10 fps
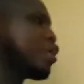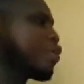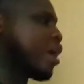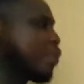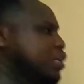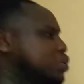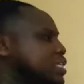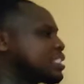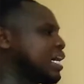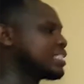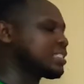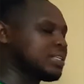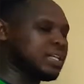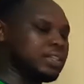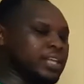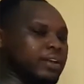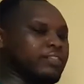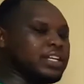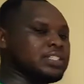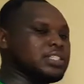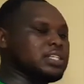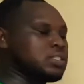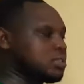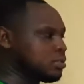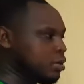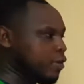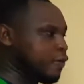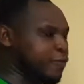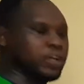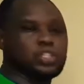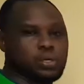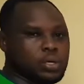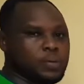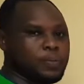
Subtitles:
we are going to discuss the advantages of friction.